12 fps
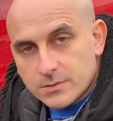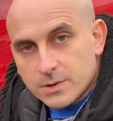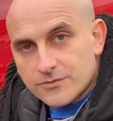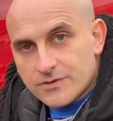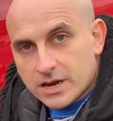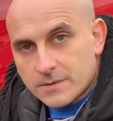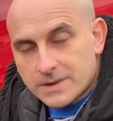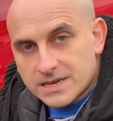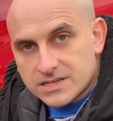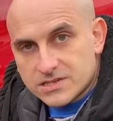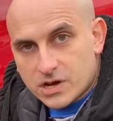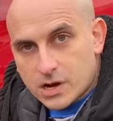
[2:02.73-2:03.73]
the
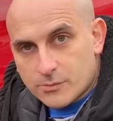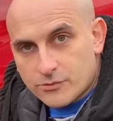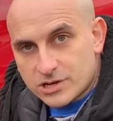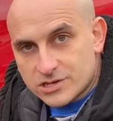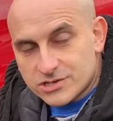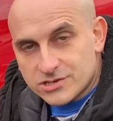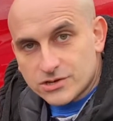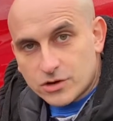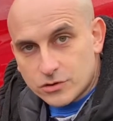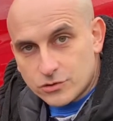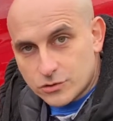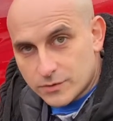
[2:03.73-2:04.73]
recommended tyre pressures
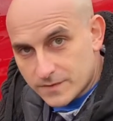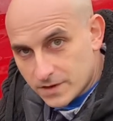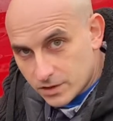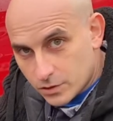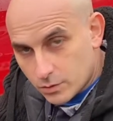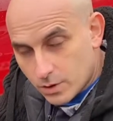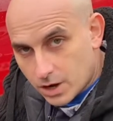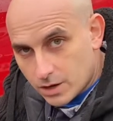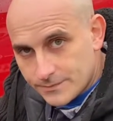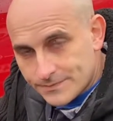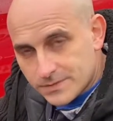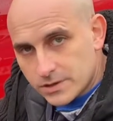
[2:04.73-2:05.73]
on your vehicle
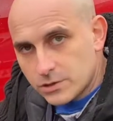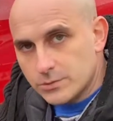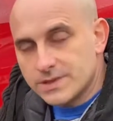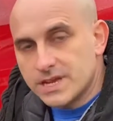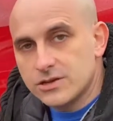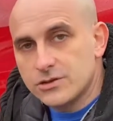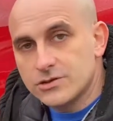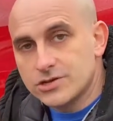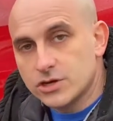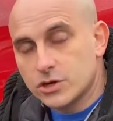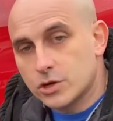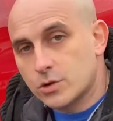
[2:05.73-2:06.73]
are. You would then use
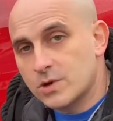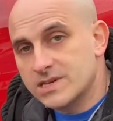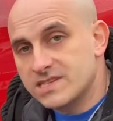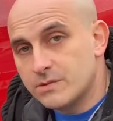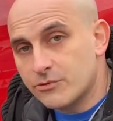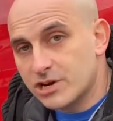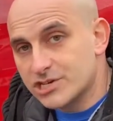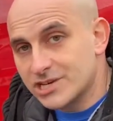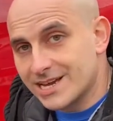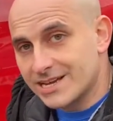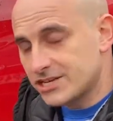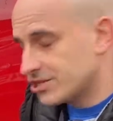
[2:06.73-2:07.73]
a good quality pressure
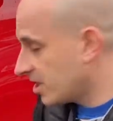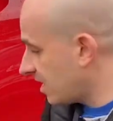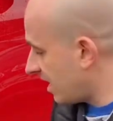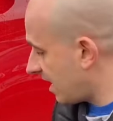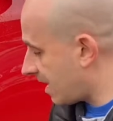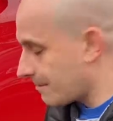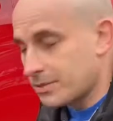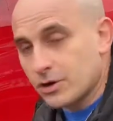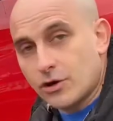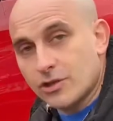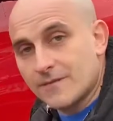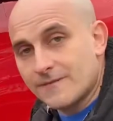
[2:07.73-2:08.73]
gauge and put
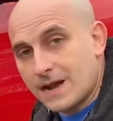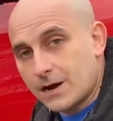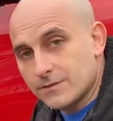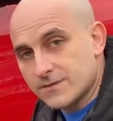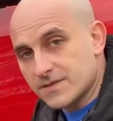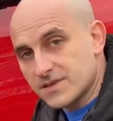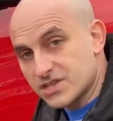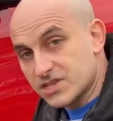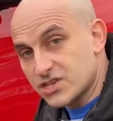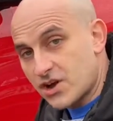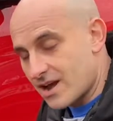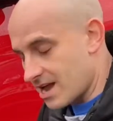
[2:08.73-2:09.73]
it on the valve of the
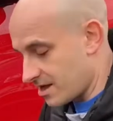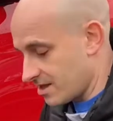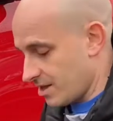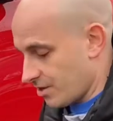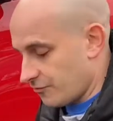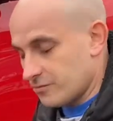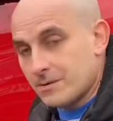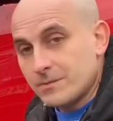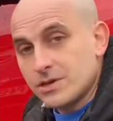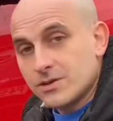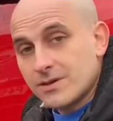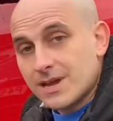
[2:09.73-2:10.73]
tyre.
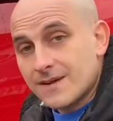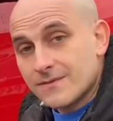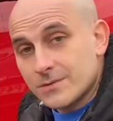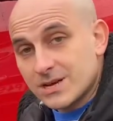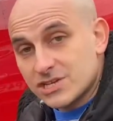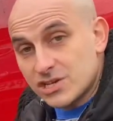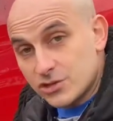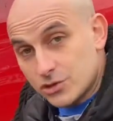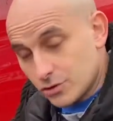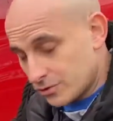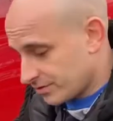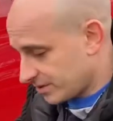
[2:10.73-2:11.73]
Remember, you don't have to actually
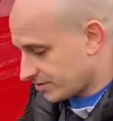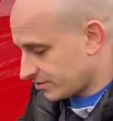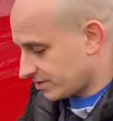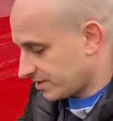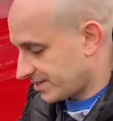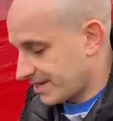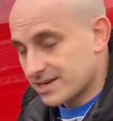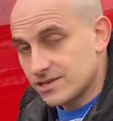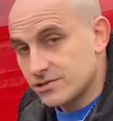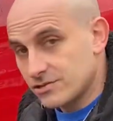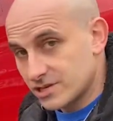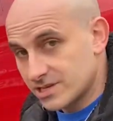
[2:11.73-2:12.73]
do this on the
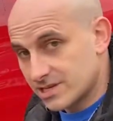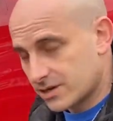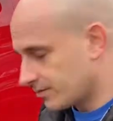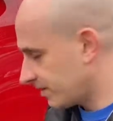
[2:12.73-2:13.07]
test, you just tell the